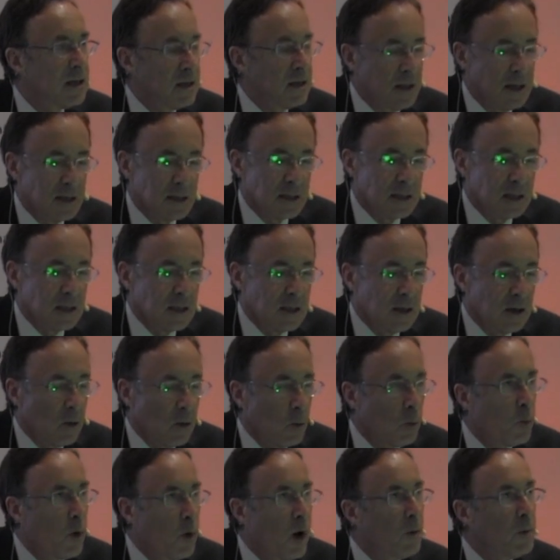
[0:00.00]
that
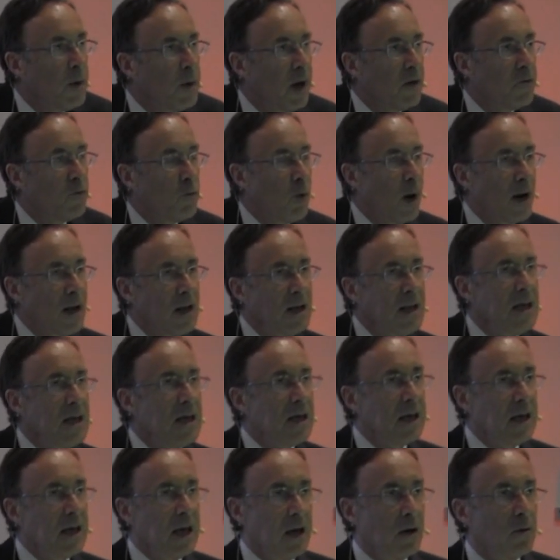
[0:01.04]
while we have 1 in
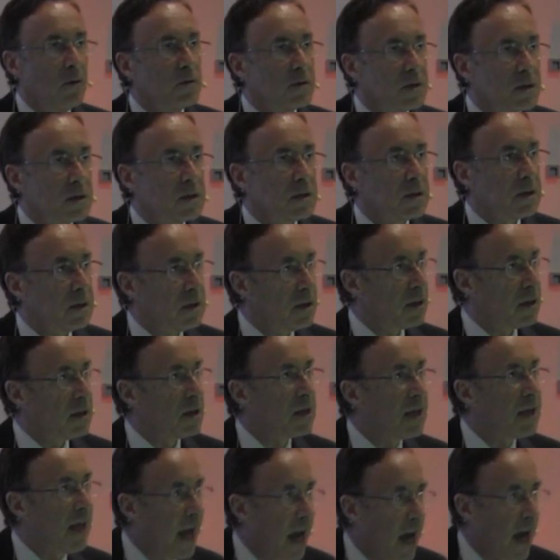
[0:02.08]
8 Celts that are
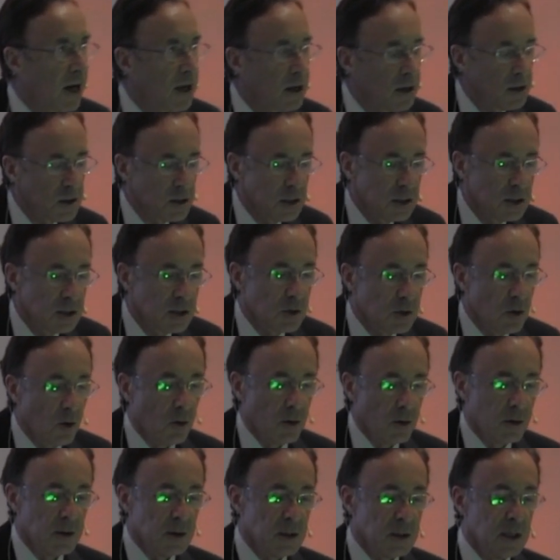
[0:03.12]
carriers in
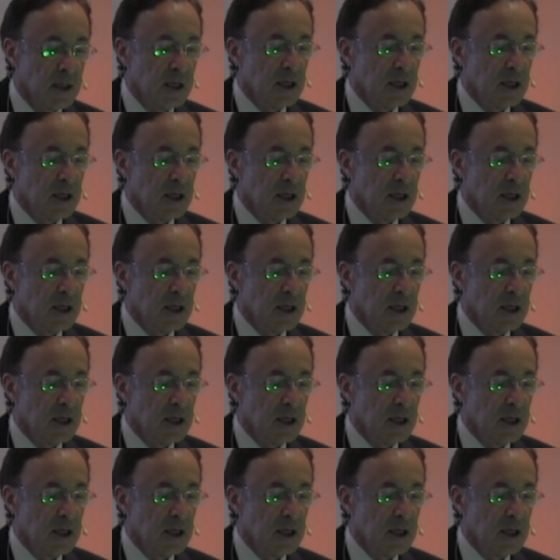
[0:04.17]
Scotland,